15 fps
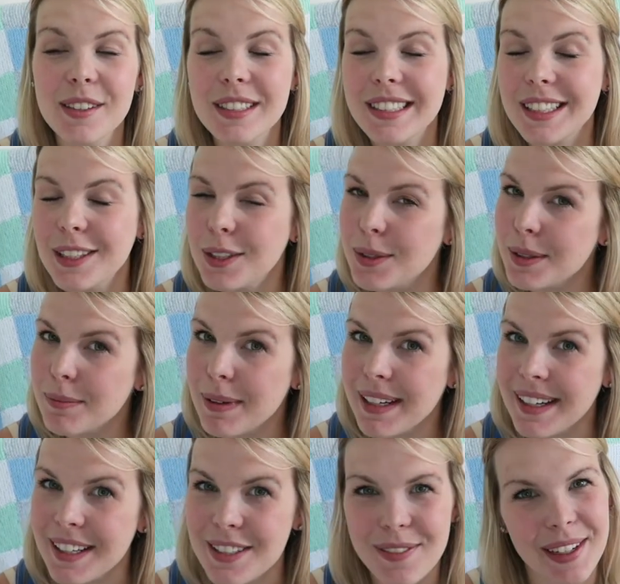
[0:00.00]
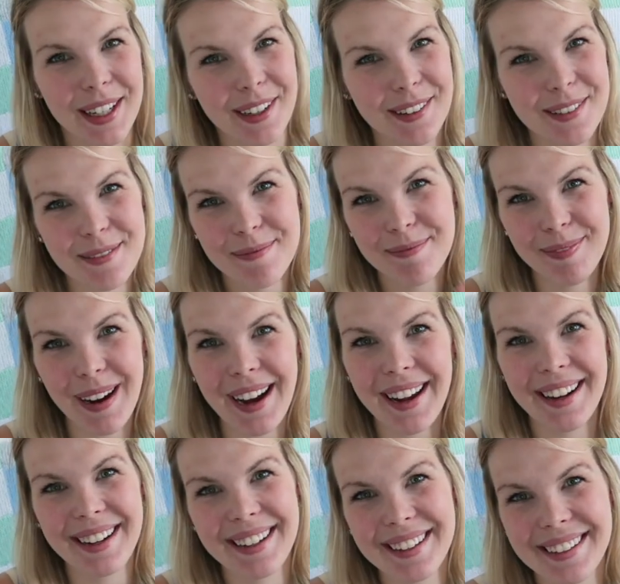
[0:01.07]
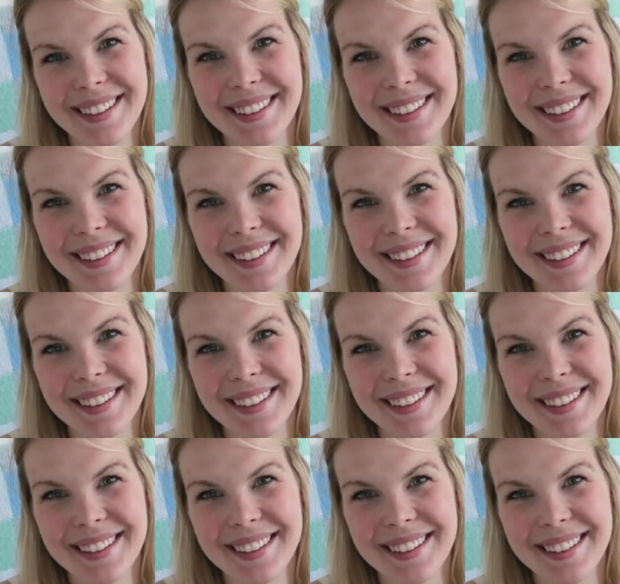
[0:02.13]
see you in my next video. Bye!